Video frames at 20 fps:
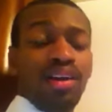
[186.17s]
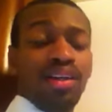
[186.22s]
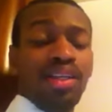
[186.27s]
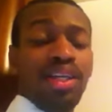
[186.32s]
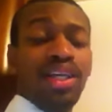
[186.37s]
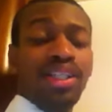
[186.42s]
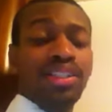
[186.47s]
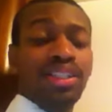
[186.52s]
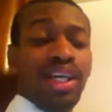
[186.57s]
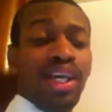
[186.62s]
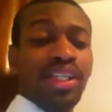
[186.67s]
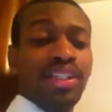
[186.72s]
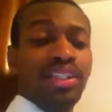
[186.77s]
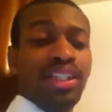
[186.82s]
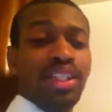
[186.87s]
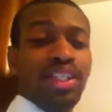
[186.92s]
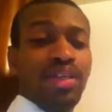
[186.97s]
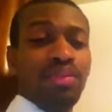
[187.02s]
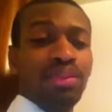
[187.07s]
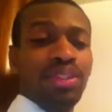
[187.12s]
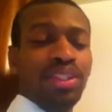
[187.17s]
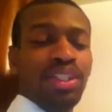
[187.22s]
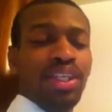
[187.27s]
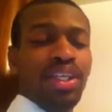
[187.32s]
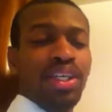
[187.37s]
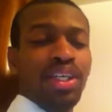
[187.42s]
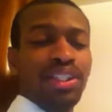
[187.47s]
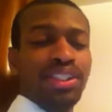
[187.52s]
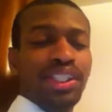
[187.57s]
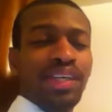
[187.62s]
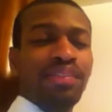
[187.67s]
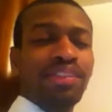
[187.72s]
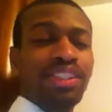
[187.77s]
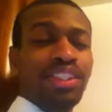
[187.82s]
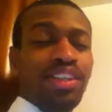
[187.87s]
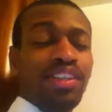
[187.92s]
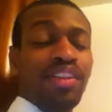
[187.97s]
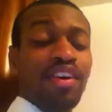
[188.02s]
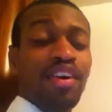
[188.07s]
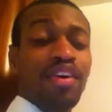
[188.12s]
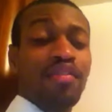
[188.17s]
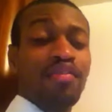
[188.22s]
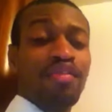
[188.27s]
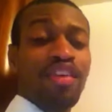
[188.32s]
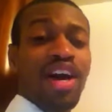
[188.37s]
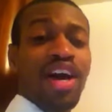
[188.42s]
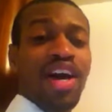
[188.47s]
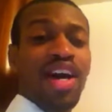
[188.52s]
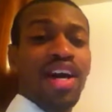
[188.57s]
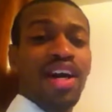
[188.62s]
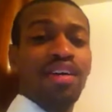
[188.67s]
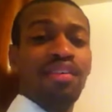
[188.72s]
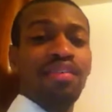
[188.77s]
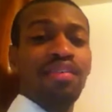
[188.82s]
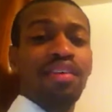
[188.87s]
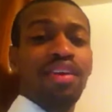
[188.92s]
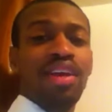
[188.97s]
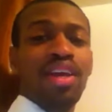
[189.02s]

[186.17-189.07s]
yes, actually, it was in 1735. Uh,